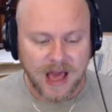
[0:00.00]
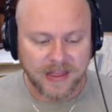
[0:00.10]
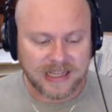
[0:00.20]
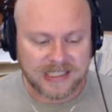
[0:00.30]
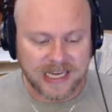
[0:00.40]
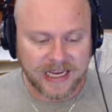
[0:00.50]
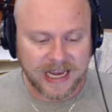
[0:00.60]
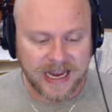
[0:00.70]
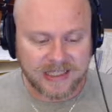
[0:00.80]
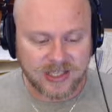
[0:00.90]
Then Satan
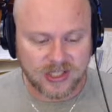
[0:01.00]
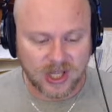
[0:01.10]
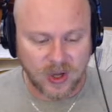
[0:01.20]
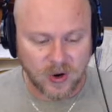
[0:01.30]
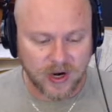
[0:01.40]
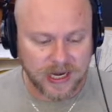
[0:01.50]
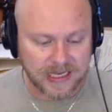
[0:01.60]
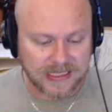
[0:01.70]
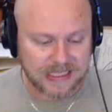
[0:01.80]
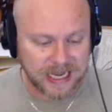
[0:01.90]
answers the Lord
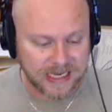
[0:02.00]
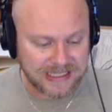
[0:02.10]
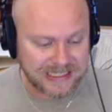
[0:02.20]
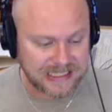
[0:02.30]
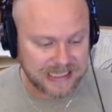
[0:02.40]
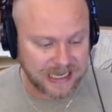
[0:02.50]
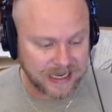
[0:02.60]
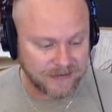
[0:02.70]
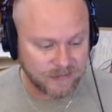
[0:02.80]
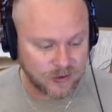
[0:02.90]
and said,
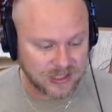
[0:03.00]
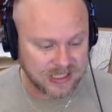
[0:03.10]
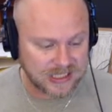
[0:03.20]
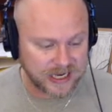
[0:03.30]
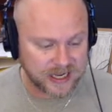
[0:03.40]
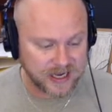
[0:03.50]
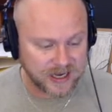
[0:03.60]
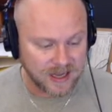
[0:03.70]
"Skin for skin,